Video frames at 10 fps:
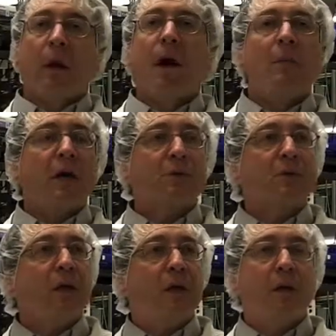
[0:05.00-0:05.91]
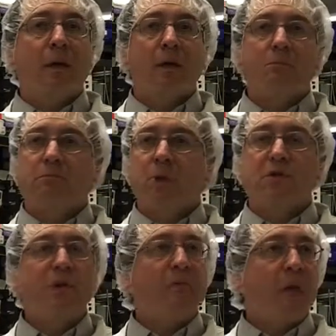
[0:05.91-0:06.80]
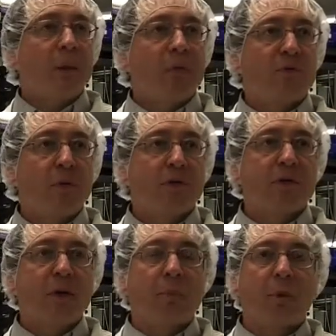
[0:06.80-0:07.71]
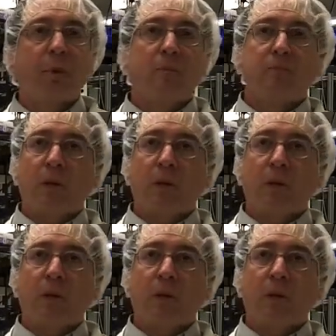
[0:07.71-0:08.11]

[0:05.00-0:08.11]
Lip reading: Imagine taking a sheet of paper, for example,